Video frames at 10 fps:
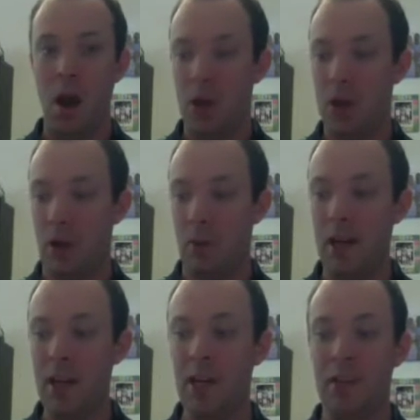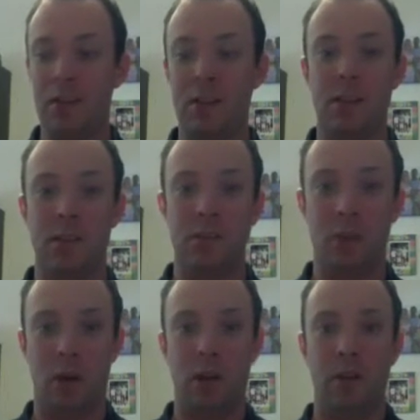There are many instances
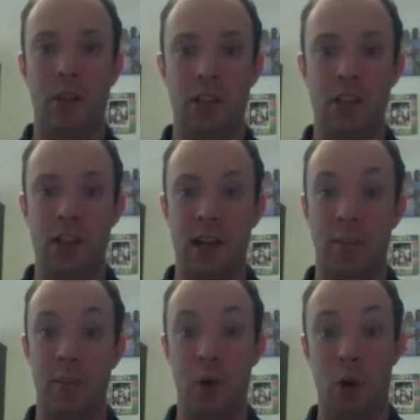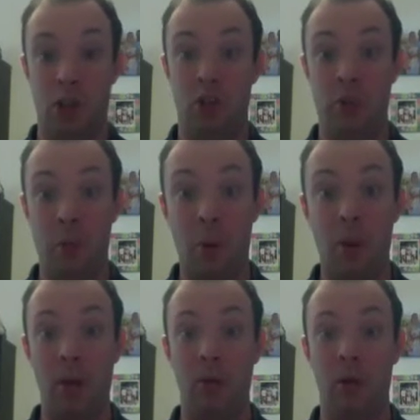where innovations get a push from a
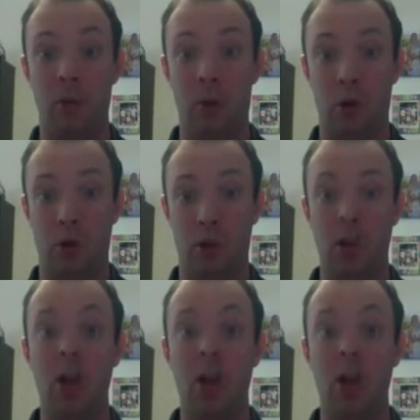well-known person